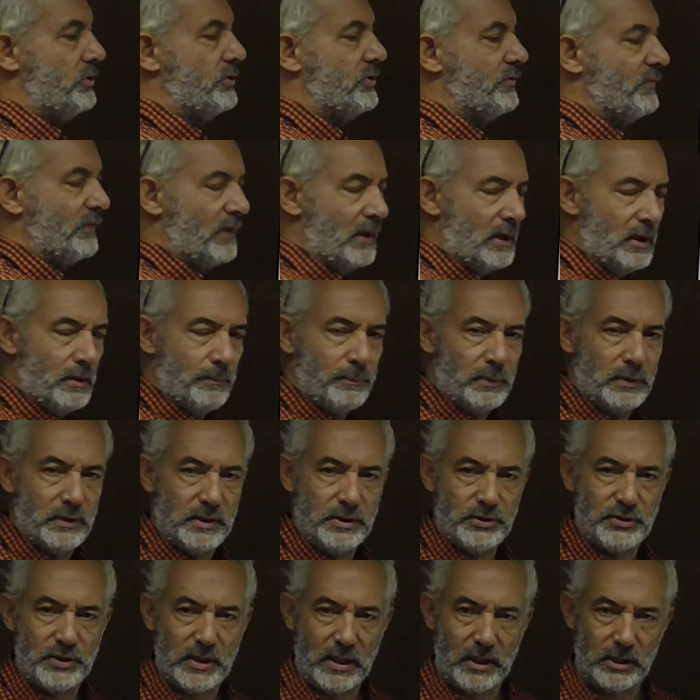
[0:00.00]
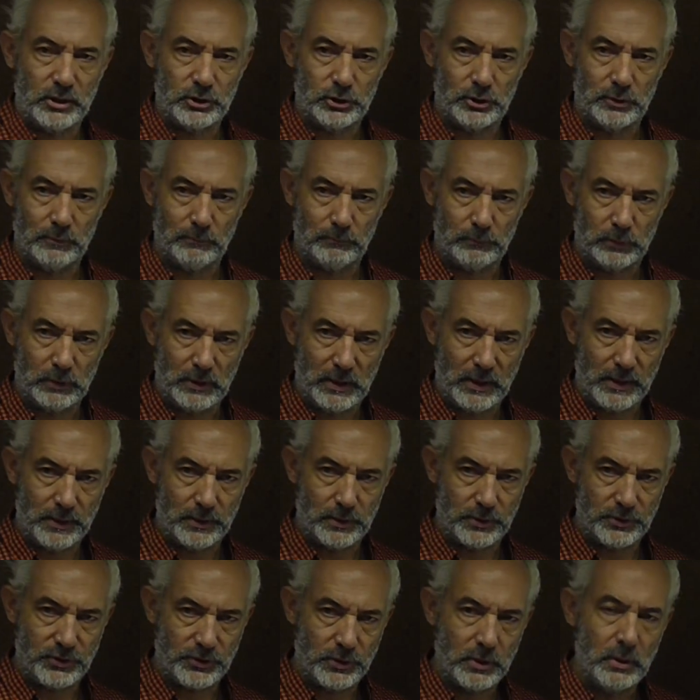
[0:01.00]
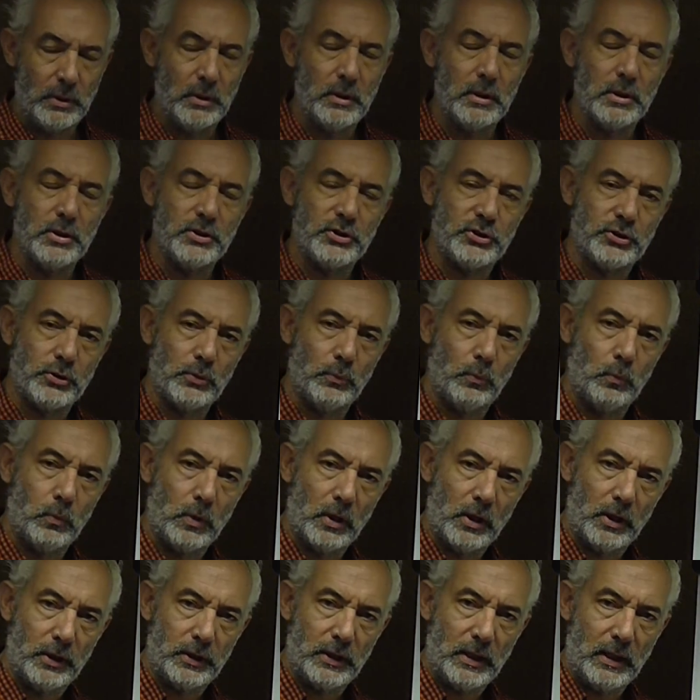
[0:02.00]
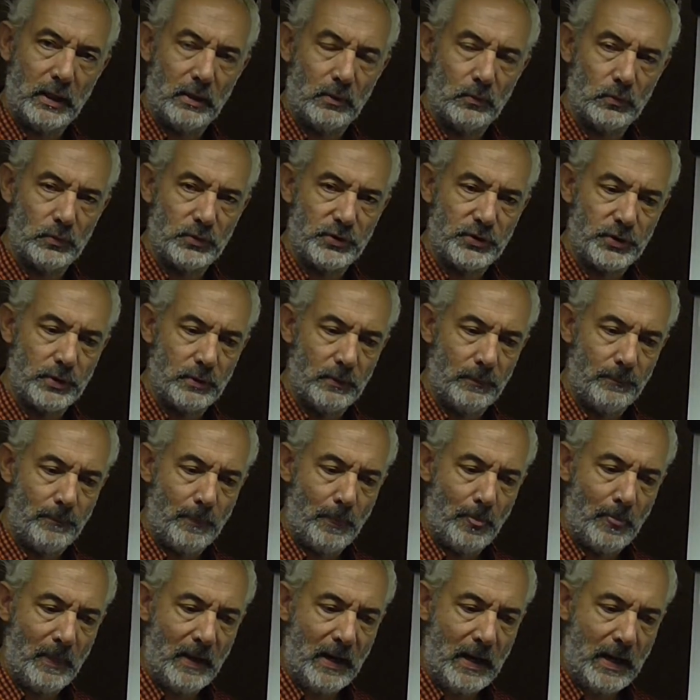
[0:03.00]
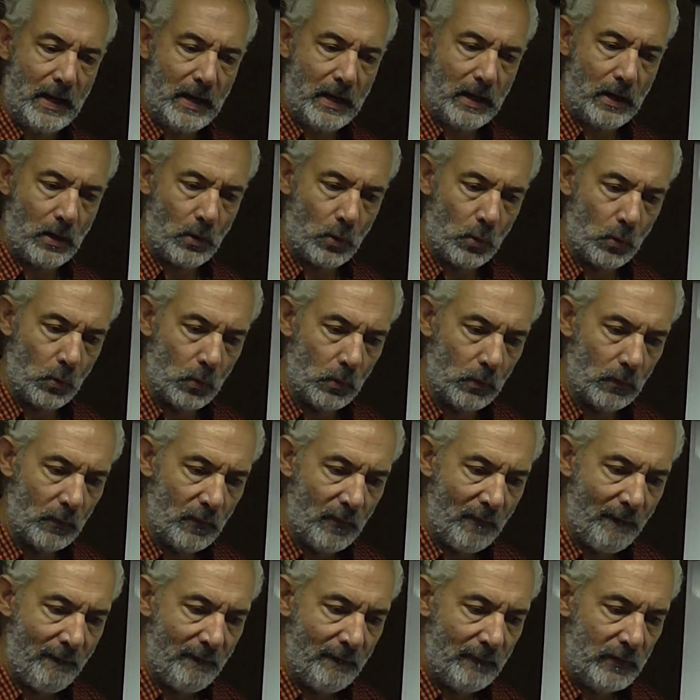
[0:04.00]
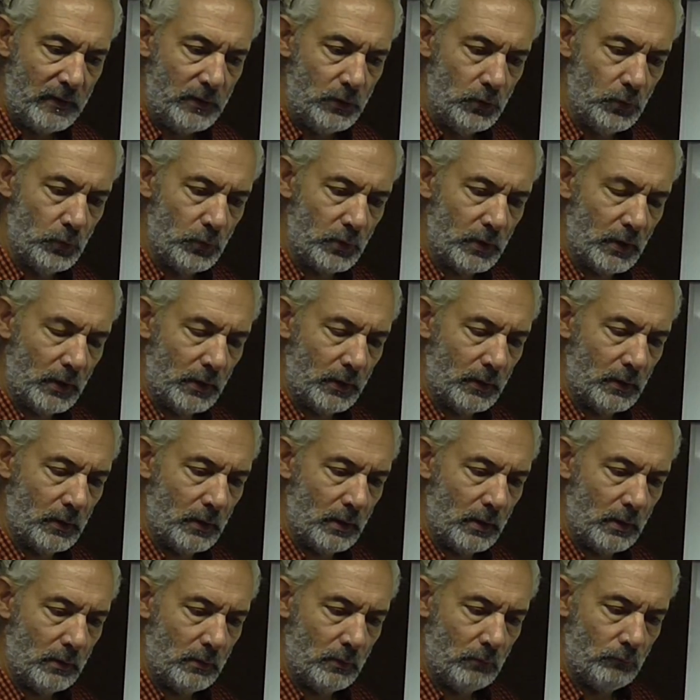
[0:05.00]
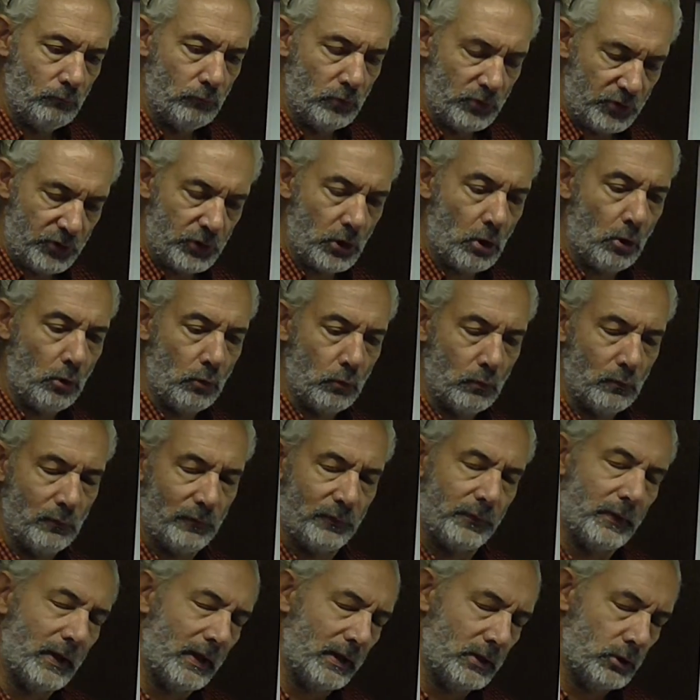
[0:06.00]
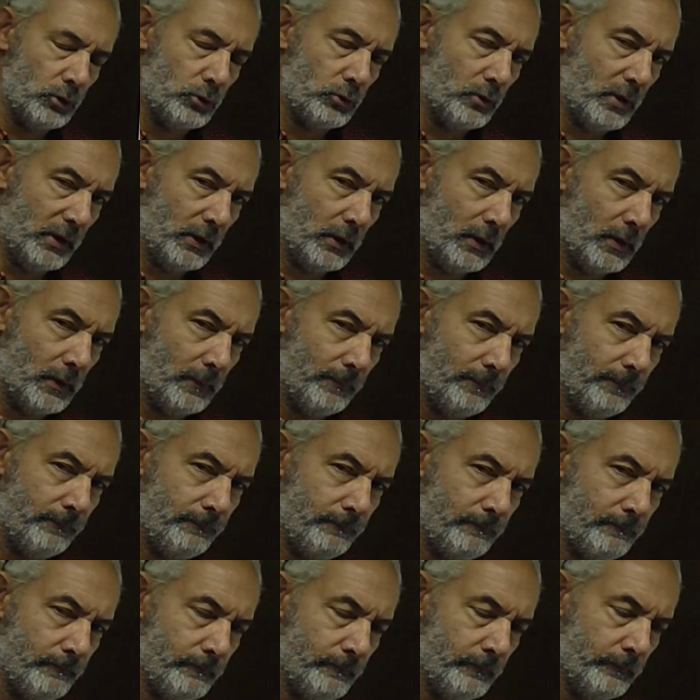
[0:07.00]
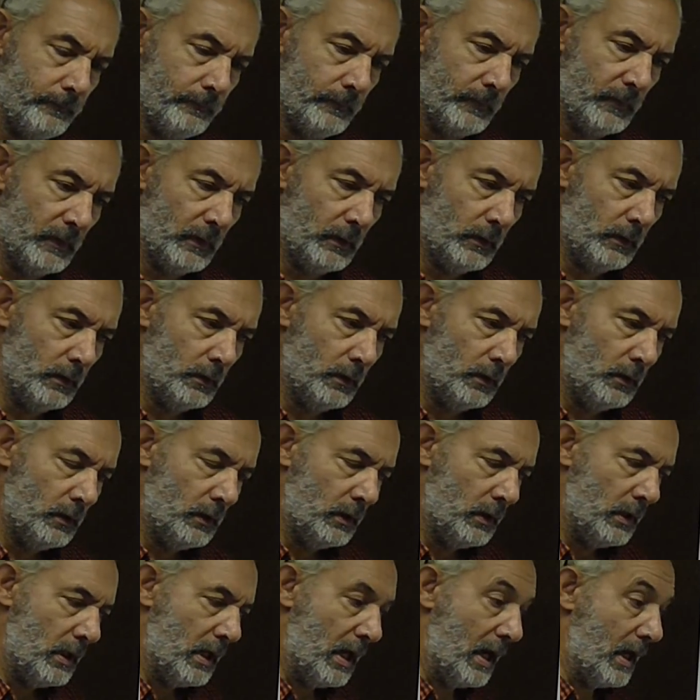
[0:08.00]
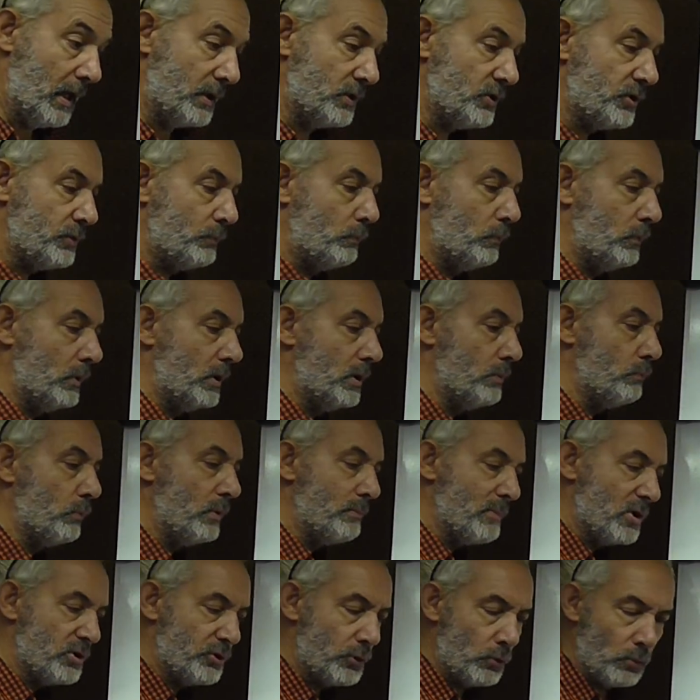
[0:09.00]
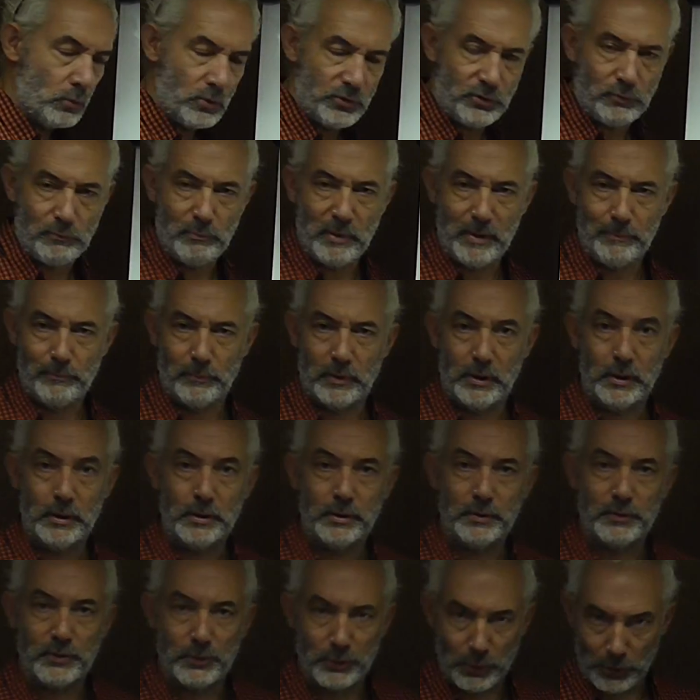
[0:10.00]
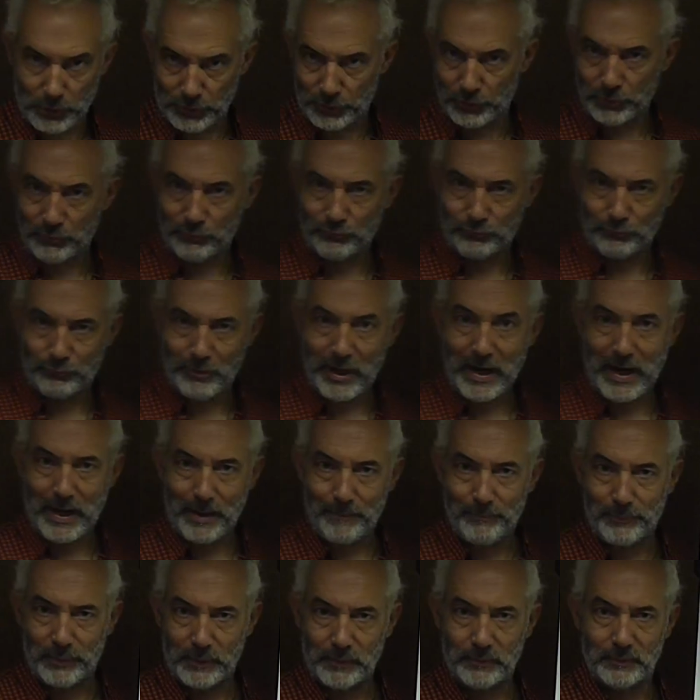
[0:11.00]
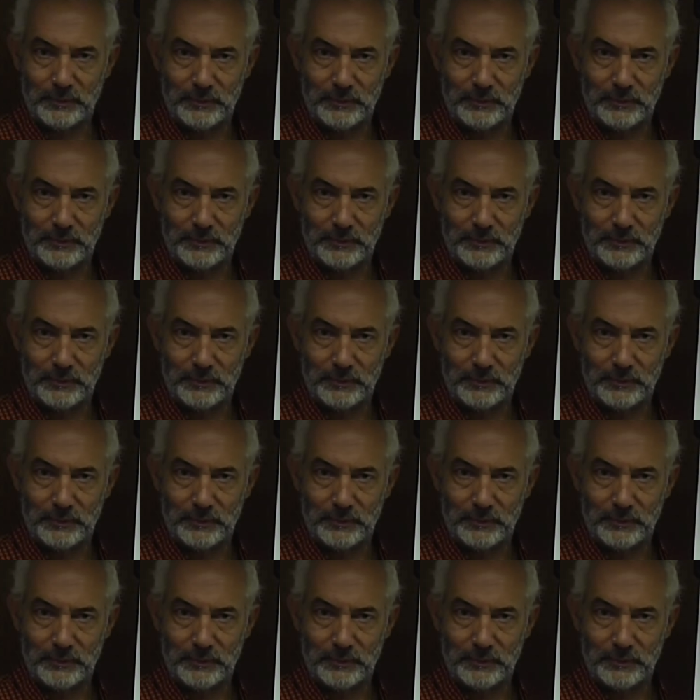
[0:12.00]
develop these action plans to work out how you can resolve that trigger. And we must always remember that RAP